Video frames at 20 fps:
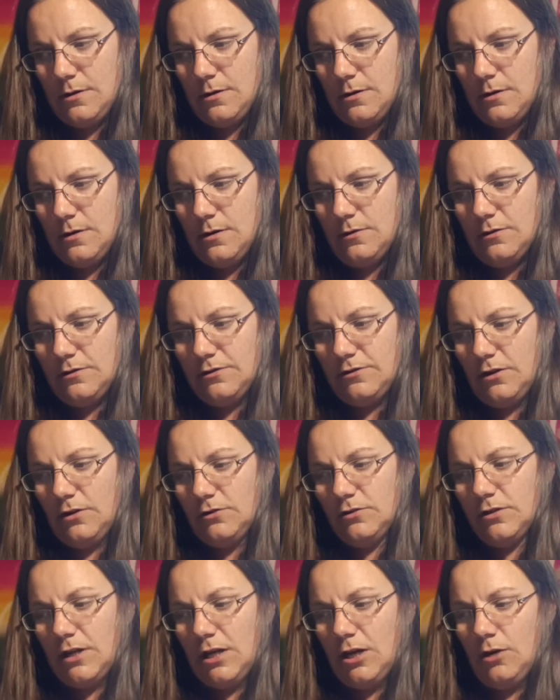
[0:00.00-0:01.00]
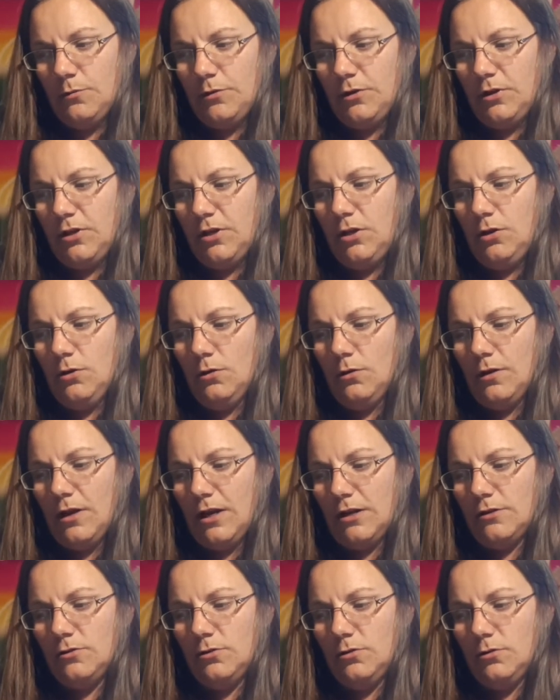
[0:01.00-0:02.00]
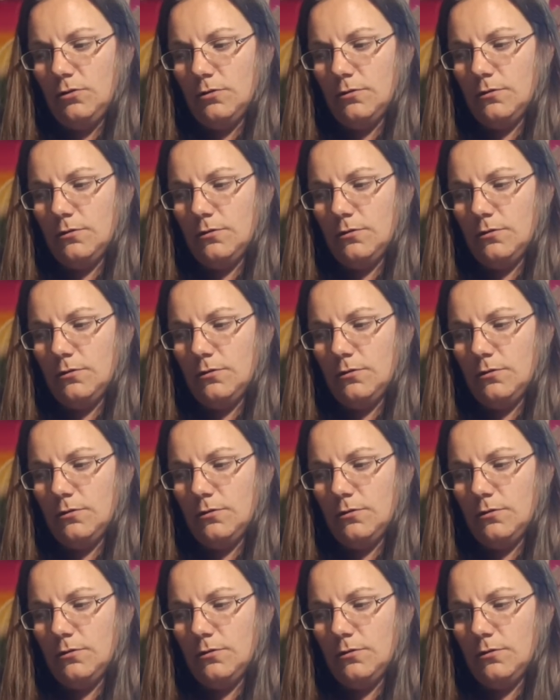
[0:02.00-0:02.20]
The Star's going to help you heal that too.